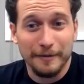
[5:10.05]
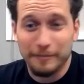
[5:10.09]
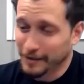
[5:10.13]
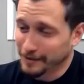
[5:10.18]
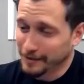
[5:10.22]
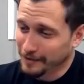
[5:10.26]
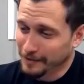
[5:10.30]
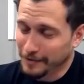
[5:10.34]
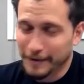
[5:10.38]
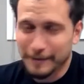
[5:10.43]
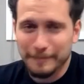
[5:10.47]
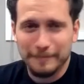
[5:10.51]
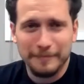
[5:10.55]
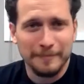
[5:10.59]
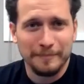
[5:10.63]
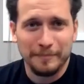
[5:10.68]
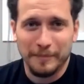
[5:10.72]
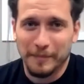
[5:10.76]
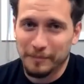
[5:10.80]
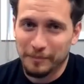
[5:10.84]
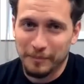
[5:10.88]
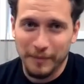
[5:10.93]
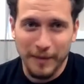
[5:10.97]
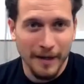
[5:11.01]
I'm like, all right.
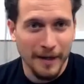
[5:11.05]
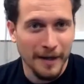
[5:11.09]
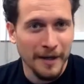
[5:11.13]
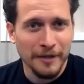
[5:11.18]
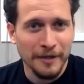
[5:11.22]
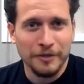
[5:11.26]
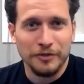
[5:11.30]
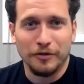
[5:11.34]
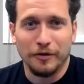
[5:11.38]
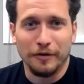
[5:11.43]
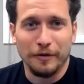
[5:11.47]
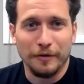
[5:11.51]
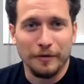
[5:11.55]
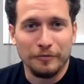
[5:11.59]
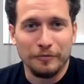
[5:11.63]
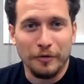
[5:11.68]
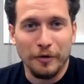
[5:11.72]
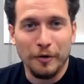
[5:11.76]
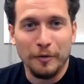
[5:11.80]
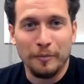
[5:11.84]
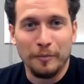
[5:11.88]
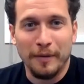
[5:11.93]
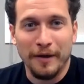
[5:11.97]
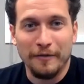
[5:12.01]
Started the
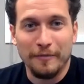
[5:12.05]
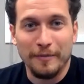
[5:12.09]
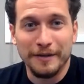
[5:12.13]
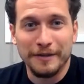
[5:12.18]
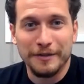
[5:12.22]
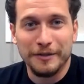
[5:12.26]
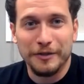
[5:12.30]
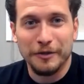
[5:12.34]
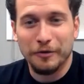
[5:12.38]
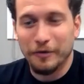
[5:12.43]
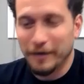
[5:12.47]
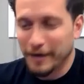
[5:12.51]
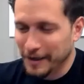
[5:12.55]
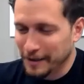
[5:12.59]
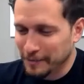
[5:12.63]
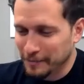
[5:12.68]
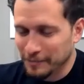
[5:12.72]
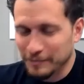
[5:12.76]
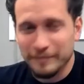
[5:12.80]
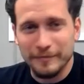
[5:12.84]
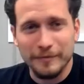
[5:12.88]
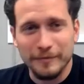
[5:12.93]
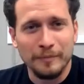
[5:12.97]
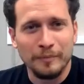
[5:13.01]
Royal Pavement
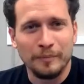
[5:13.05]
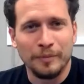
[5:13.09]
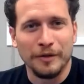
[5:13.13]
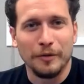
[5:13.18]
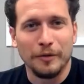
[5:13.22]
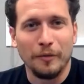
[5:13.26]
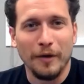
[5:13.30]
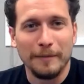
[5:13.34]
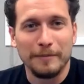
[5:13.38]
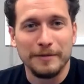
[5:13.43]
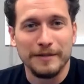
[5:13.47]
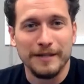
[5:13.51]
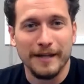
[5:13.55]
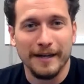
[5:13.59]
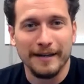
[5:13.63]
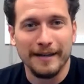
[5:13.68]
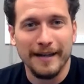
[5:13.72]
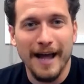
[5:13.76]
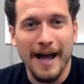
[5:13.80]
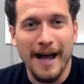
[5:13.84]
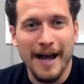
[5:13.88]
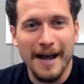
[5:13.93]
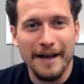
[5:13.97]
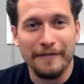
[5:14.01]
Instagram, put the website
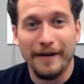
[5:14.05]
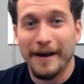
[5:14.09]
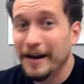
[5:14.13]
live.